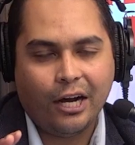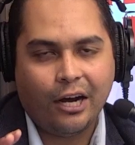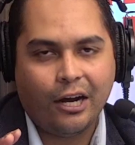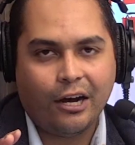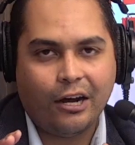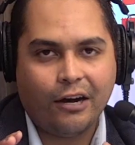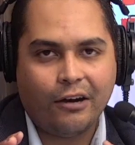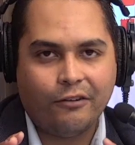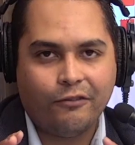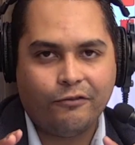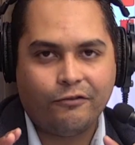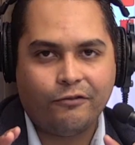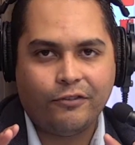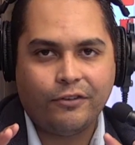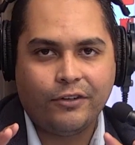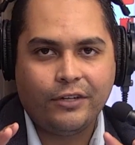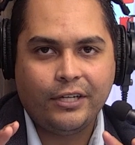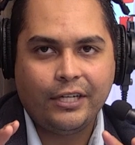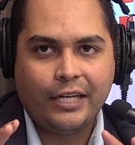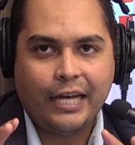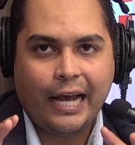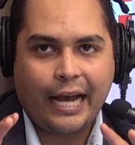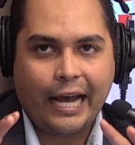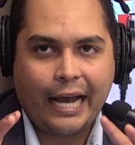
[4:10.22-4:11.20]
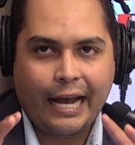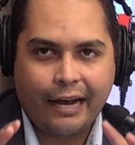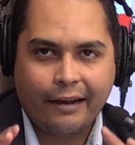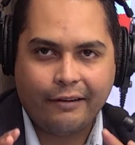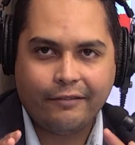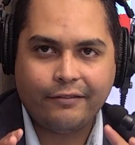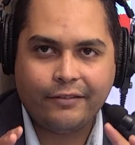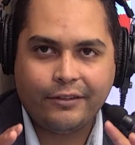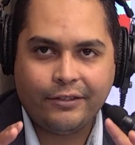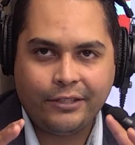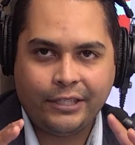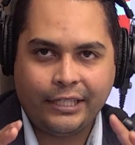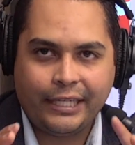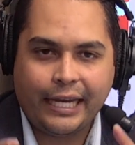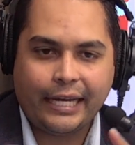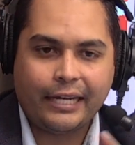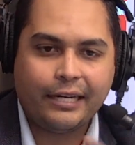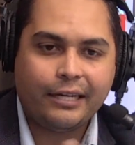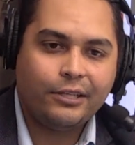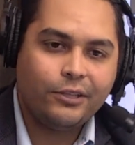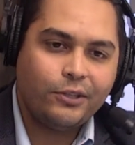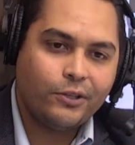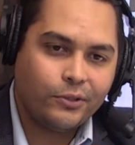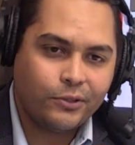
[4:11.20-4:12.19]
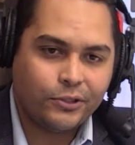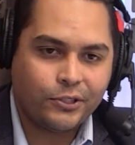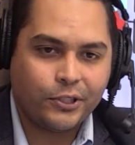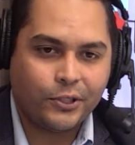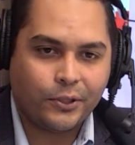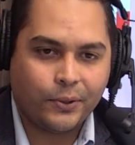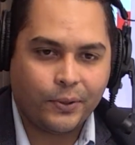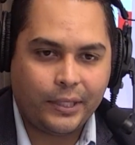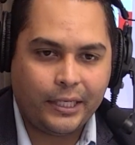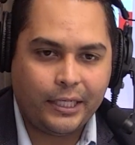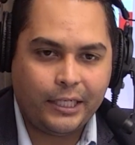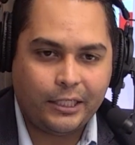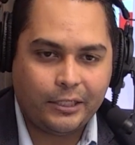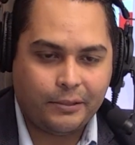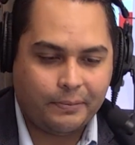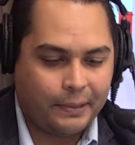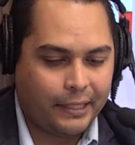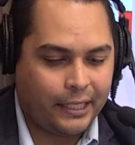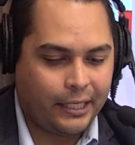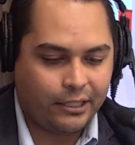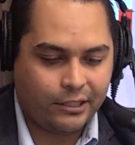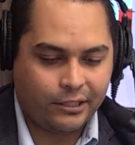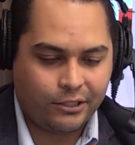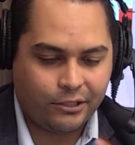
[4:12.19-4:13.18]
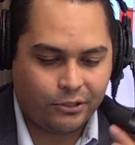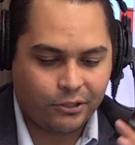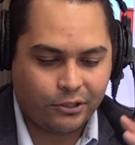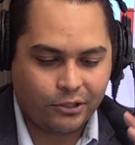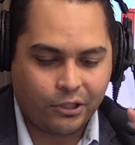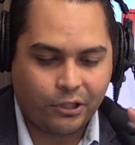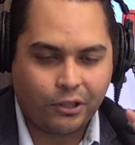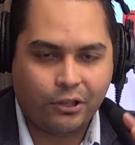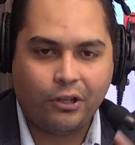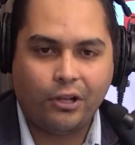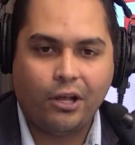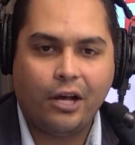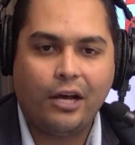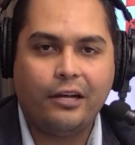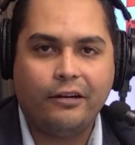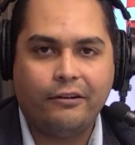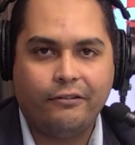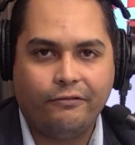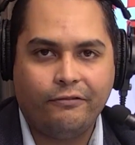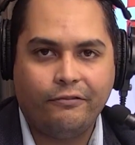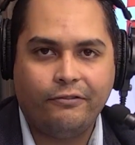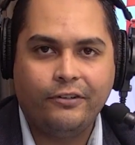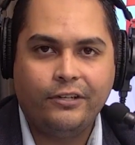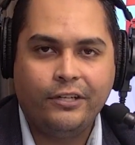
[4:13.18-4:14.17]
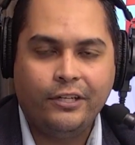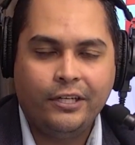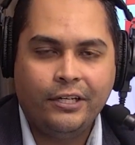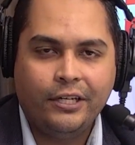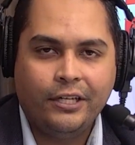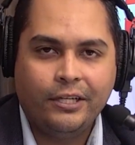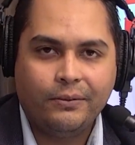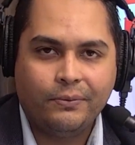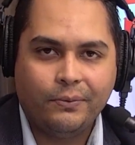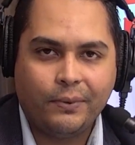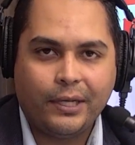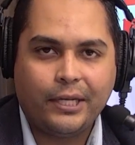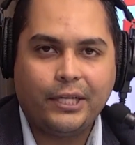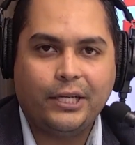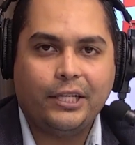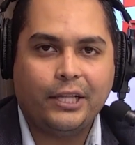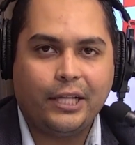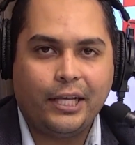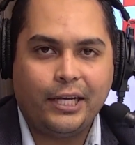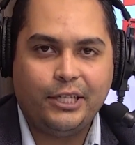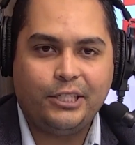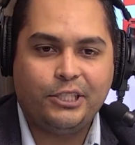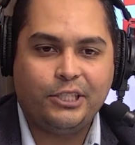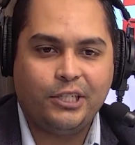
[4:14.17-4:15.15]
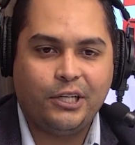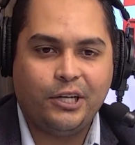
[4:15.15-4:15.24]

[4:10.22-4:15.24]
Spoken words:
of having getting those ingredients, because there's a lot of regulation